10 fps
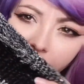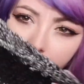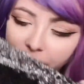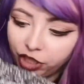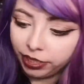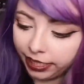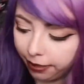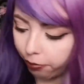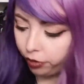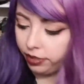especially
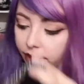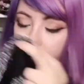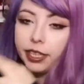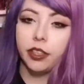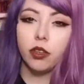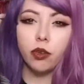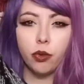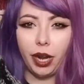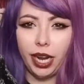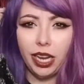in person like the
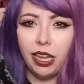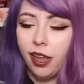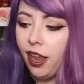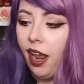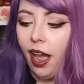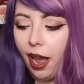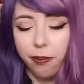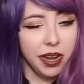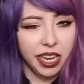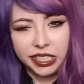gray
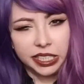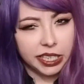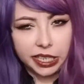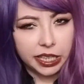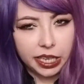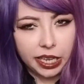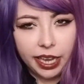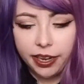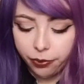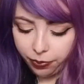I'm not digging that.
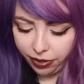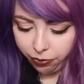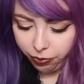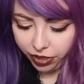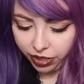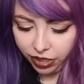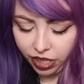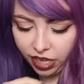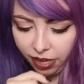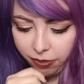I, I really
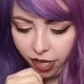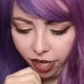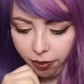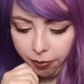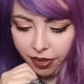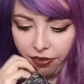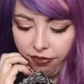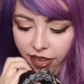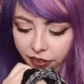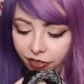am not a big
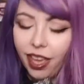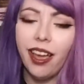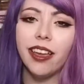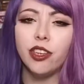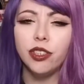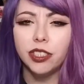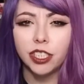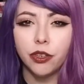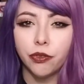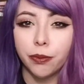fan of that. I couldn't
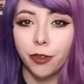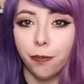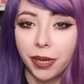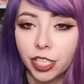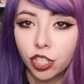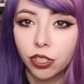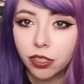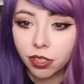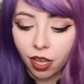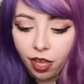tell from their pictures.